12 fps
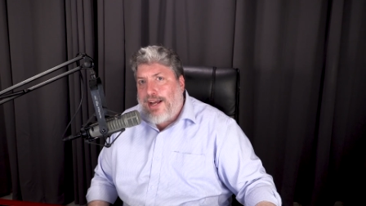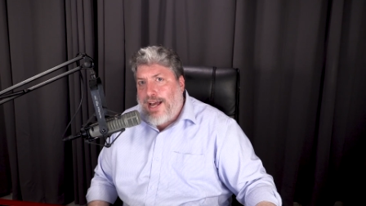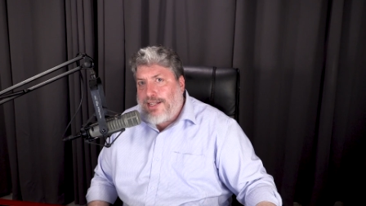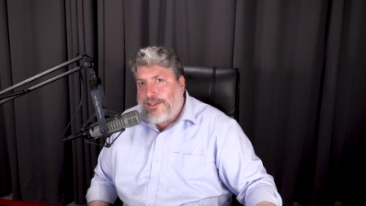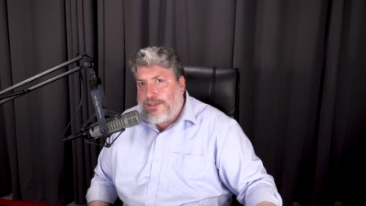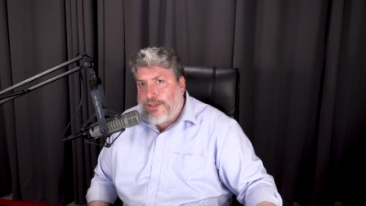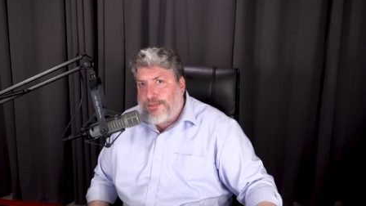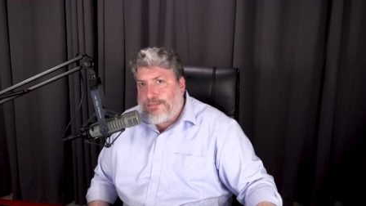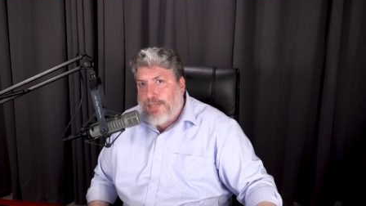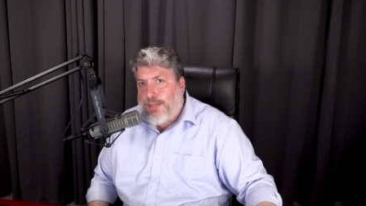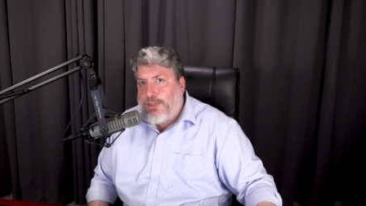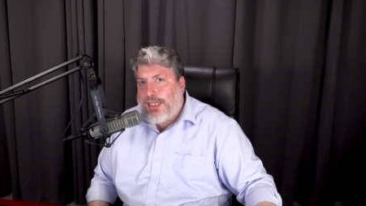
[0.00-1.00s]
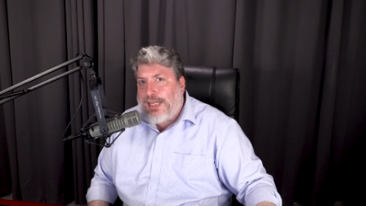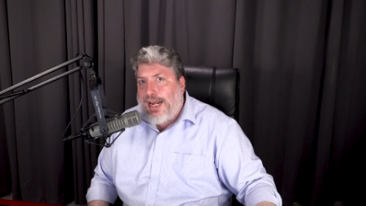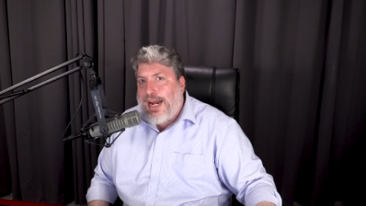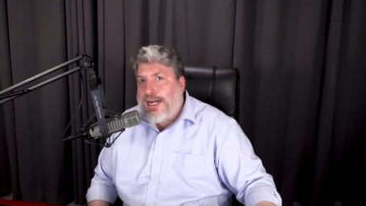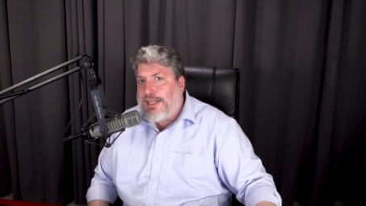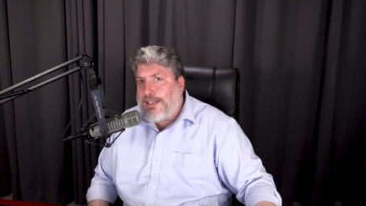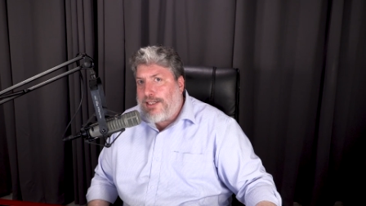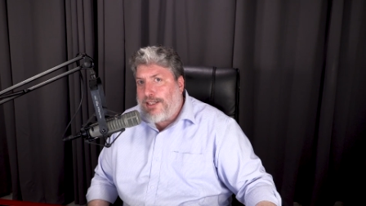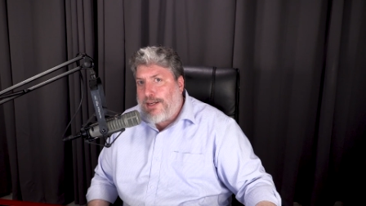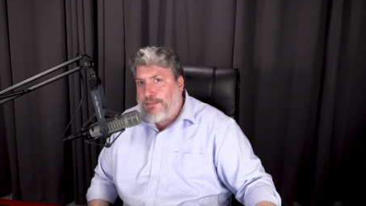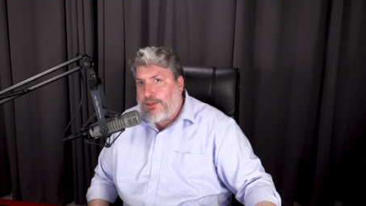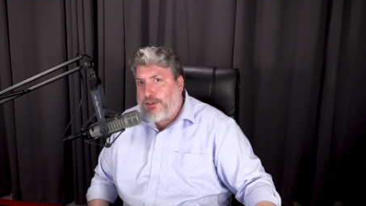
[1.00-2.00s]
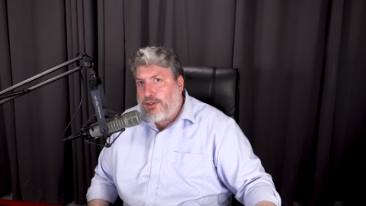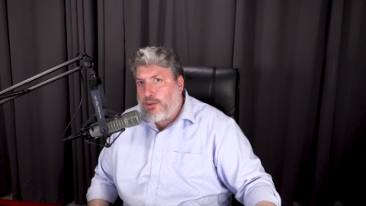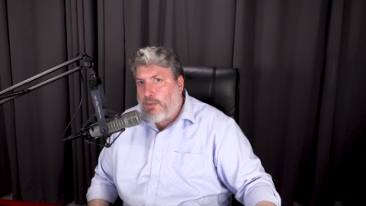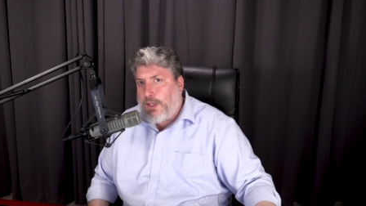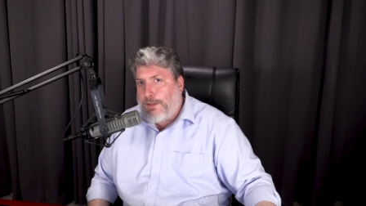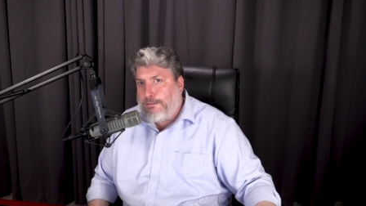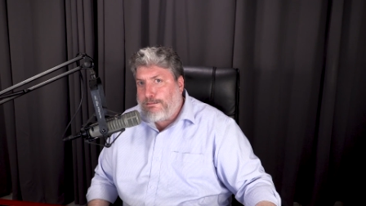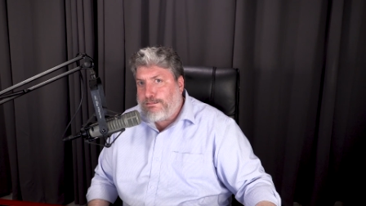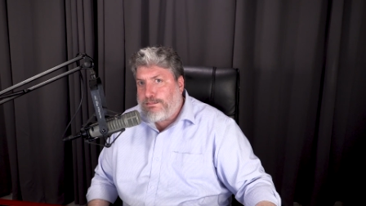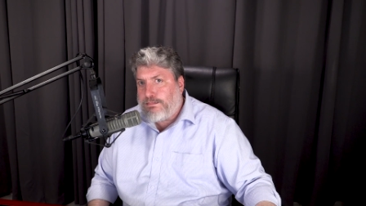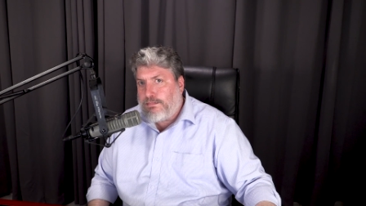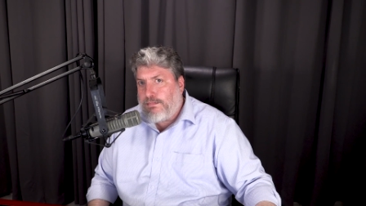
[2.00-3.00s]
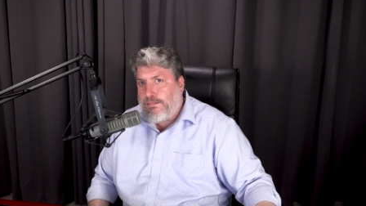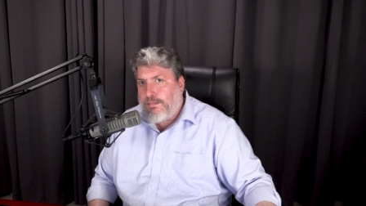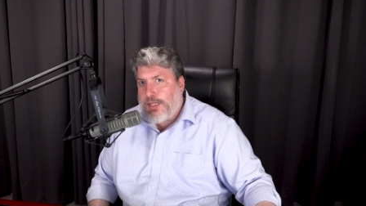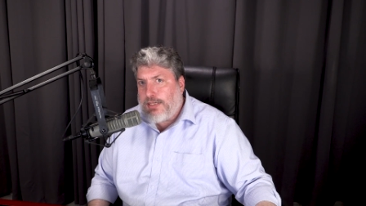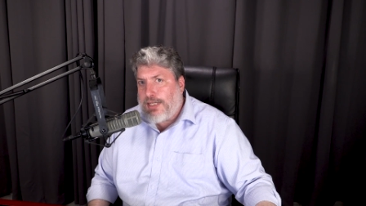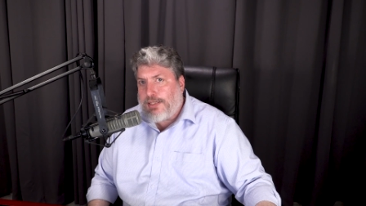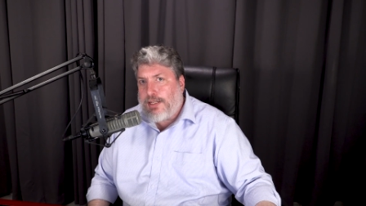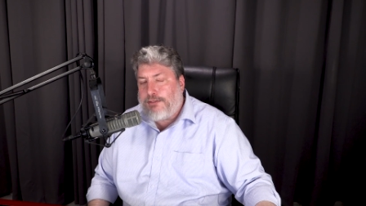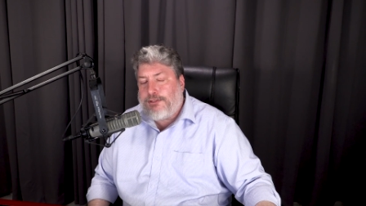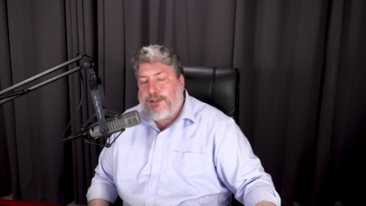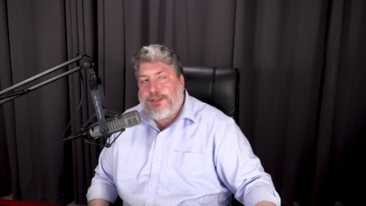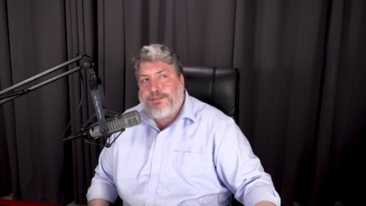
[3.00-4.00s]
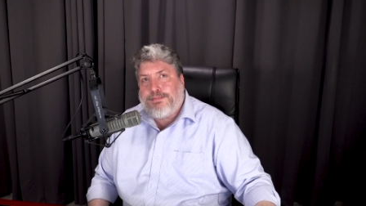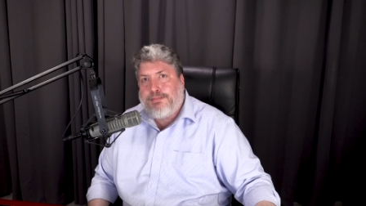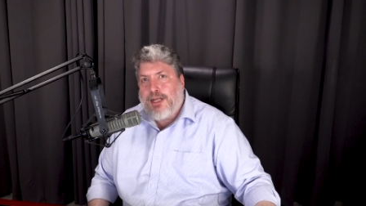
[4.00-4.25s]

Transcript: I don't know, maybe 80 kilometers away. Not that far.